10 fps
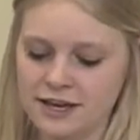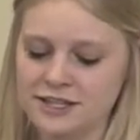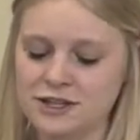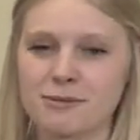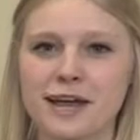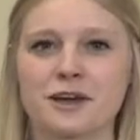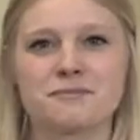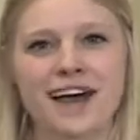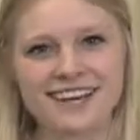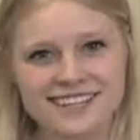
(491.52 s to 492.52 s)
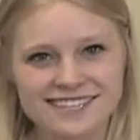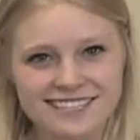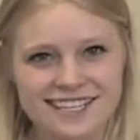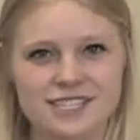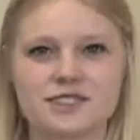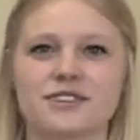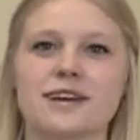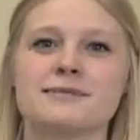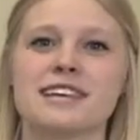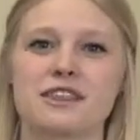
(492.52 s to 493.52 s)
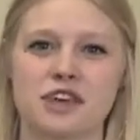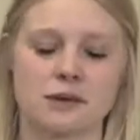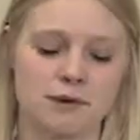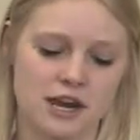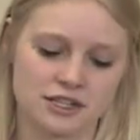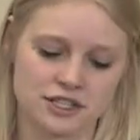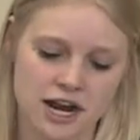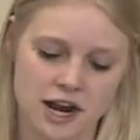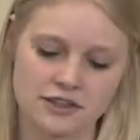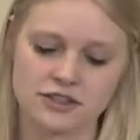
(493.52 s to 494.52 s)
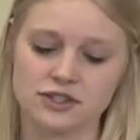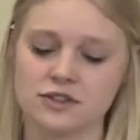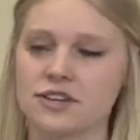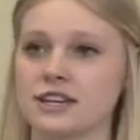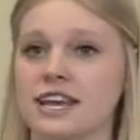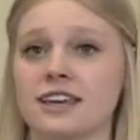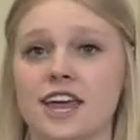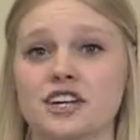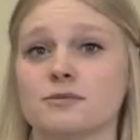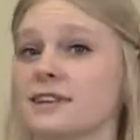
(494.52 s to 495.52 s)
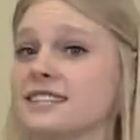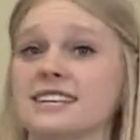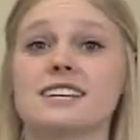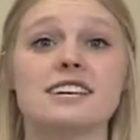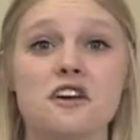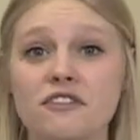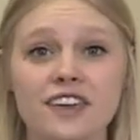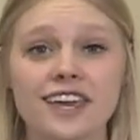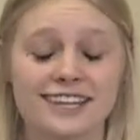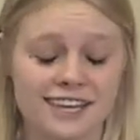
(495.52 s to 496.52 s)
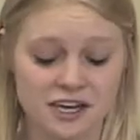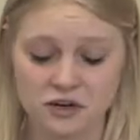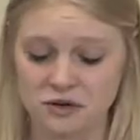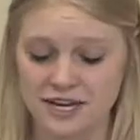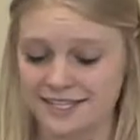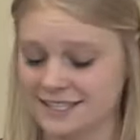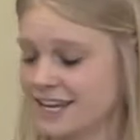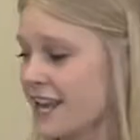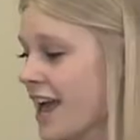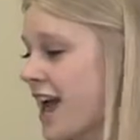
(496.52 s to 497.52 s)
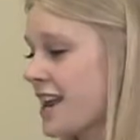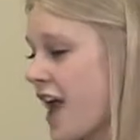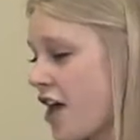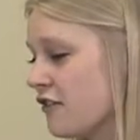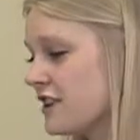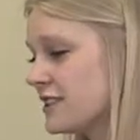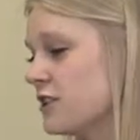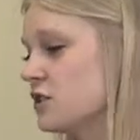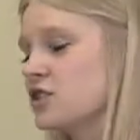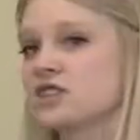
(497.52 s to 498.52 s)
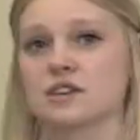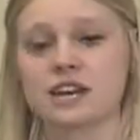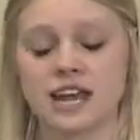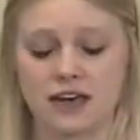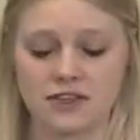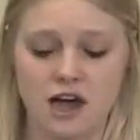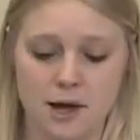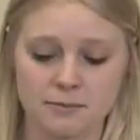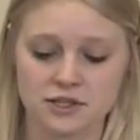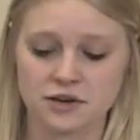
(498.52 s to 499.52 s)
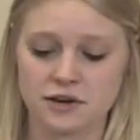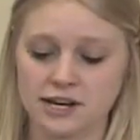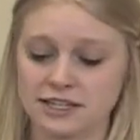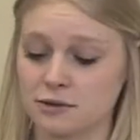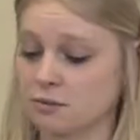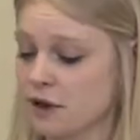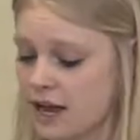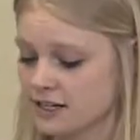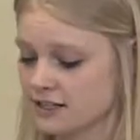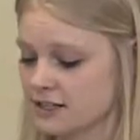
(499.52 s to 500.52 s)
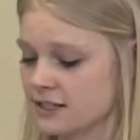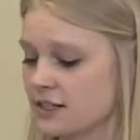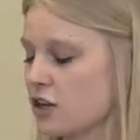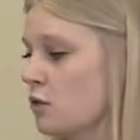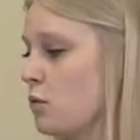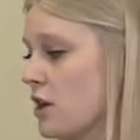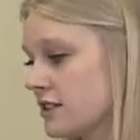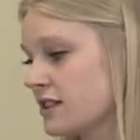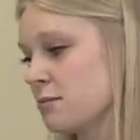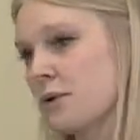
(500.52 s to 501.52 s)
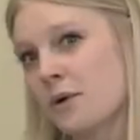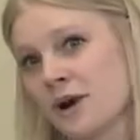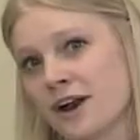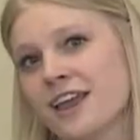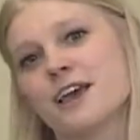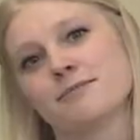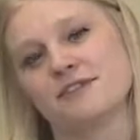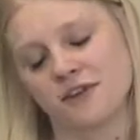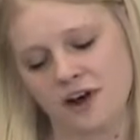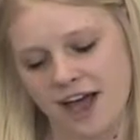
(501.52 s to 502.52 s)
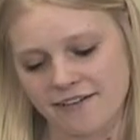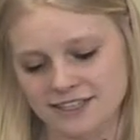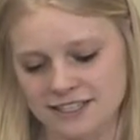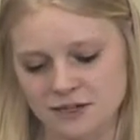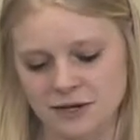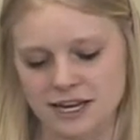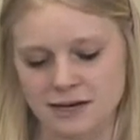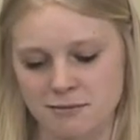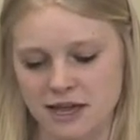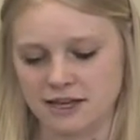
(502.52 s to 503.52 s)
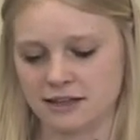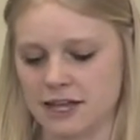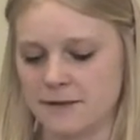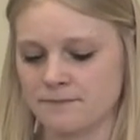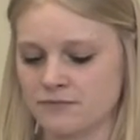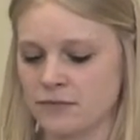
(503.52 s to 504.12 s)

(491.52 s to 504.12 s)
So by combining the sentence frames and think, pair, share, the student engagement significantly increased, and every single student had the opportunity to practice the skill with support before having to do it independently.